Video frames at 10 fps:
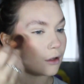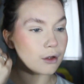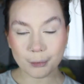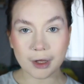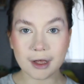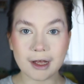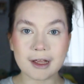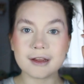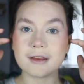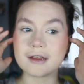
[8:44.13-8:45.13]
But
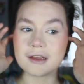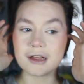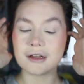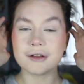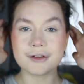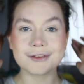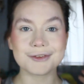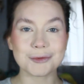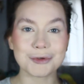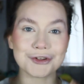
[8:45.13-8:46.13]
I think that looks
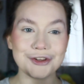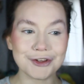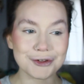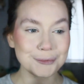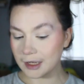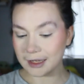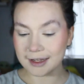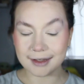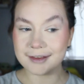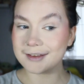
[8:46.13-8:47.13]
super cute,
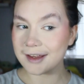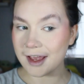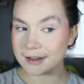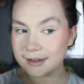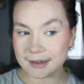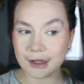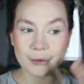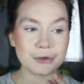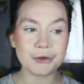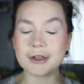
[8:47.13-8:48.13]
and
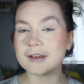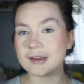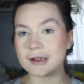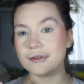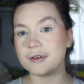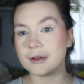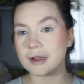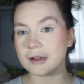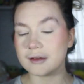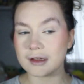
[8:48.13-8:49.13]
still you can still
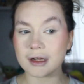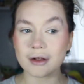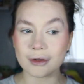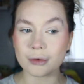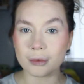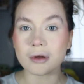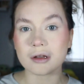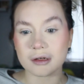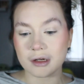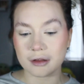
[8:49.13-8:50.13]
see that glow
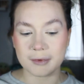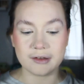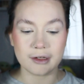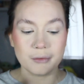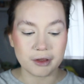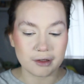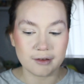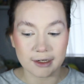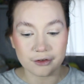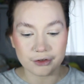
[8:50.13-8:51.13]
underneath my skin with the
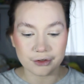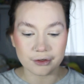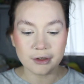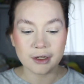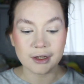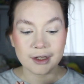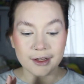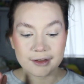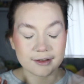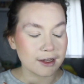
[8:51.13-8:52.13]
Skin Dew.
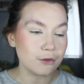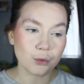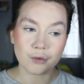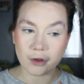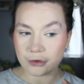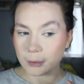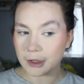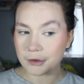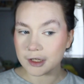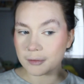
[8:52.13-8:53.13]
The Skin Nova as
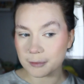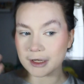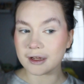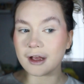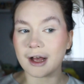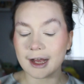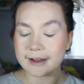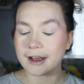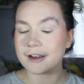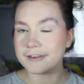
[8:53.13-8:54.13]
well keeps my,
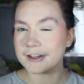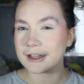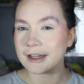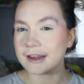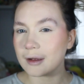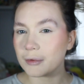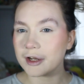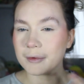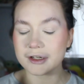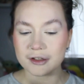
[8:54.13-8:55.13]
I really like that
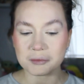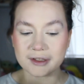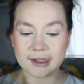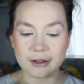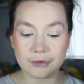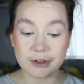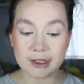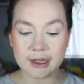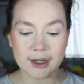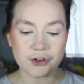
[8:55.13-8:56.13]
primer. It keeps my skin
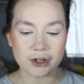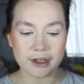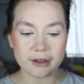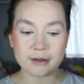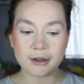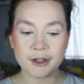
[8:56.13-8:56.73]
really hydrated,